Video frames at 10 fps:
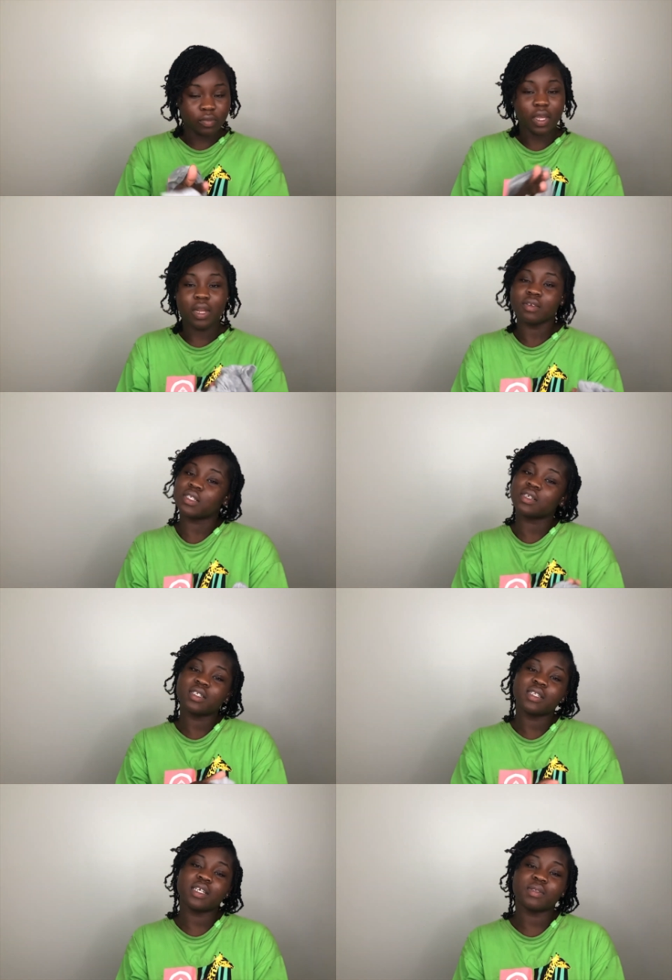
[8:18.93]
And I'll see you in the
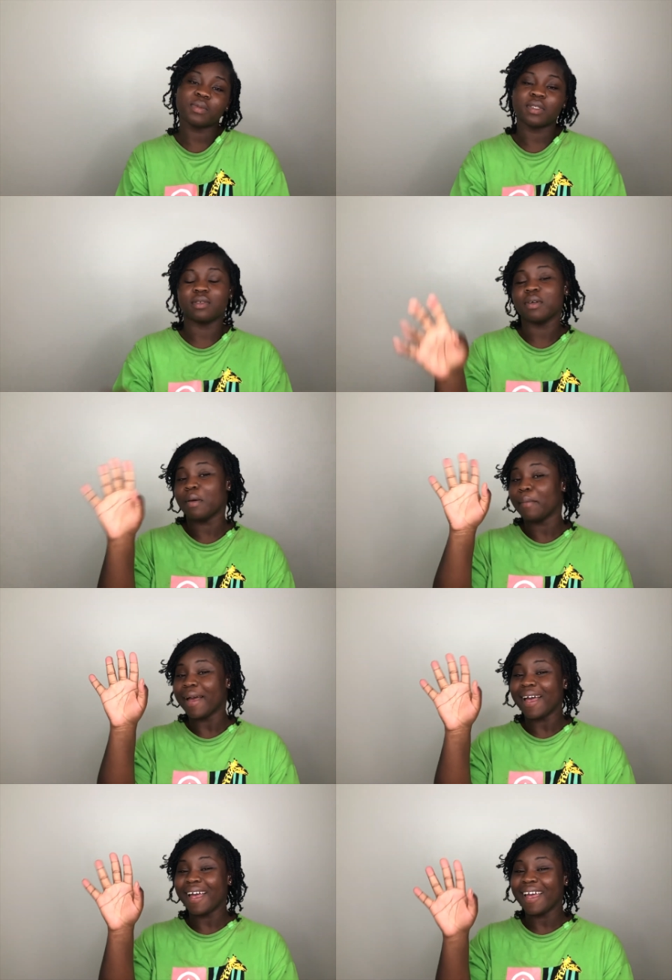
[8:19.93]
next one.
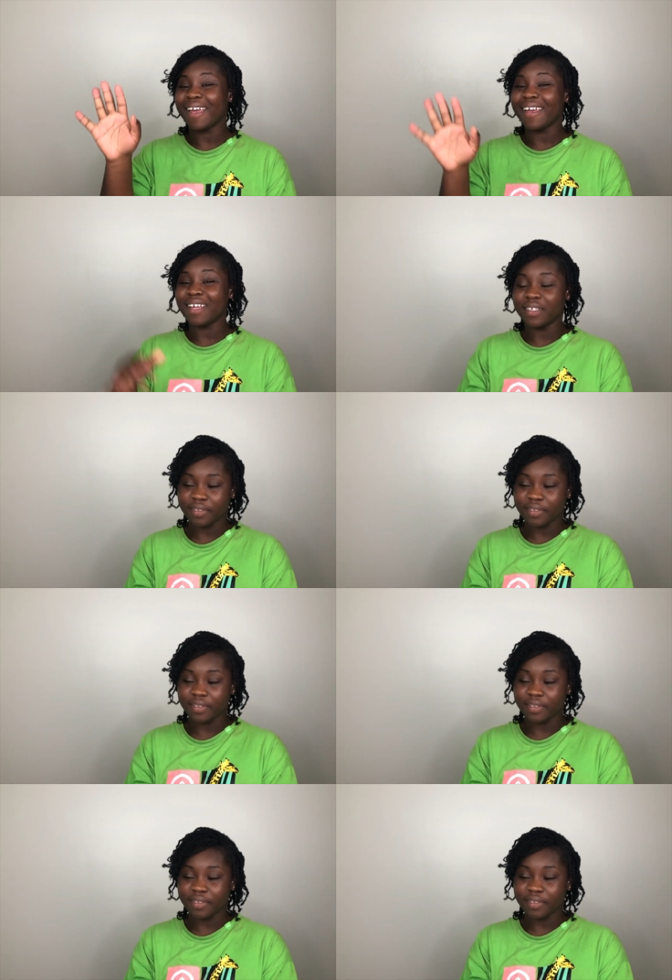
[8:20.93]
Bye.